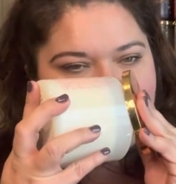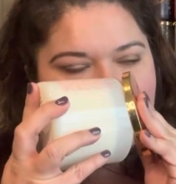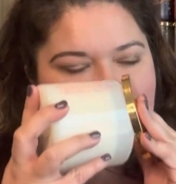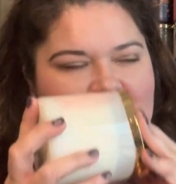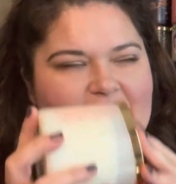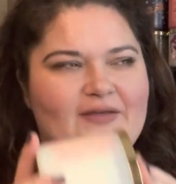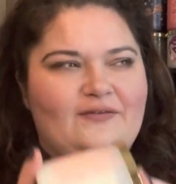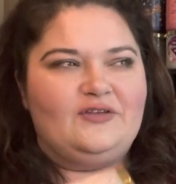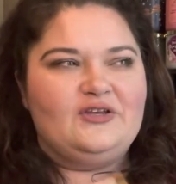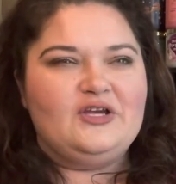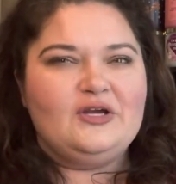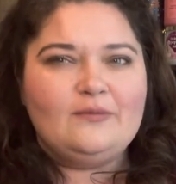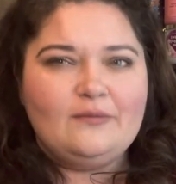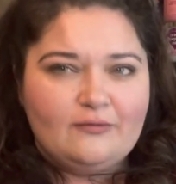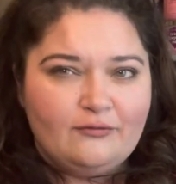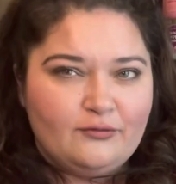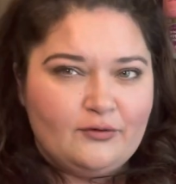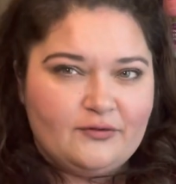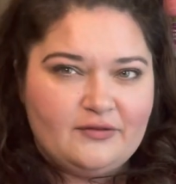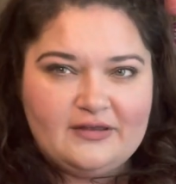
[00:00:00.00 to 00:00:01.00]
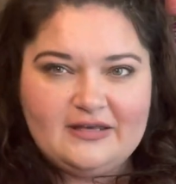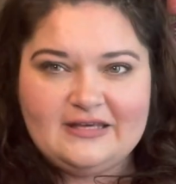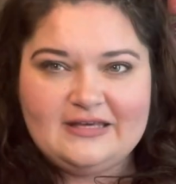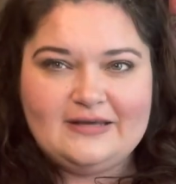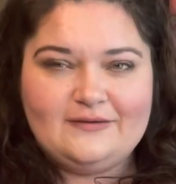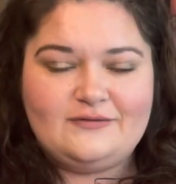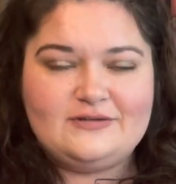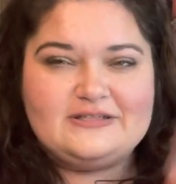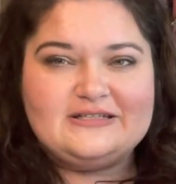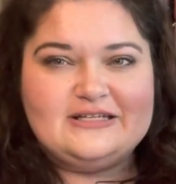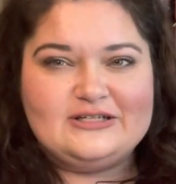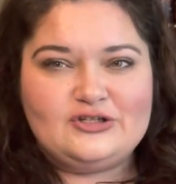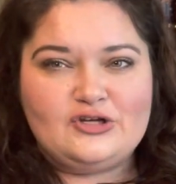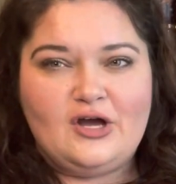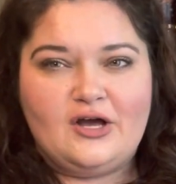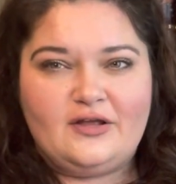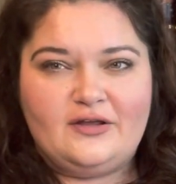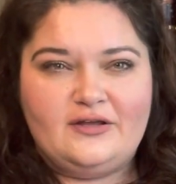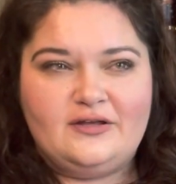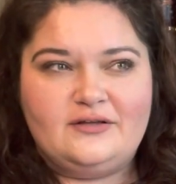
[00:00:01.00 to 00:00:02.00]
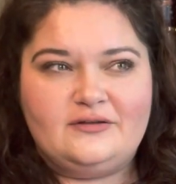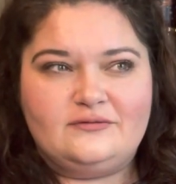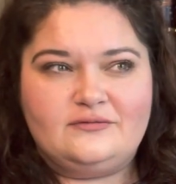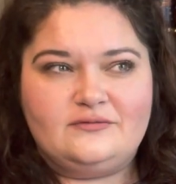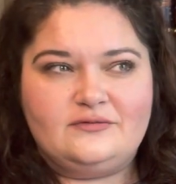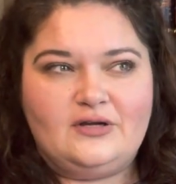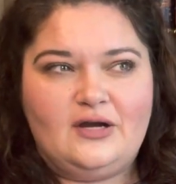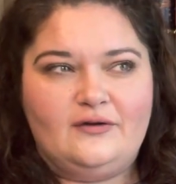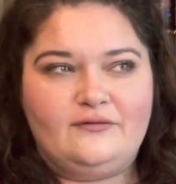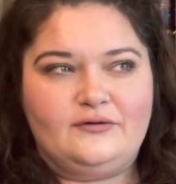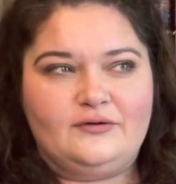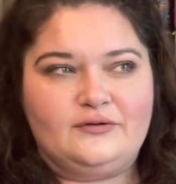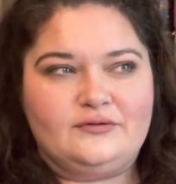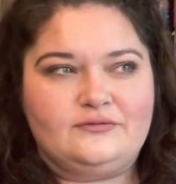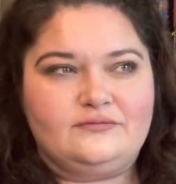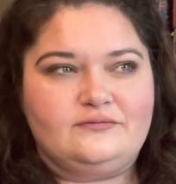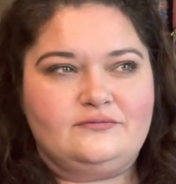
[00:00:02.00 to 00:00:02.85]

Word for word: But the year before, they gave us that chocolate-covered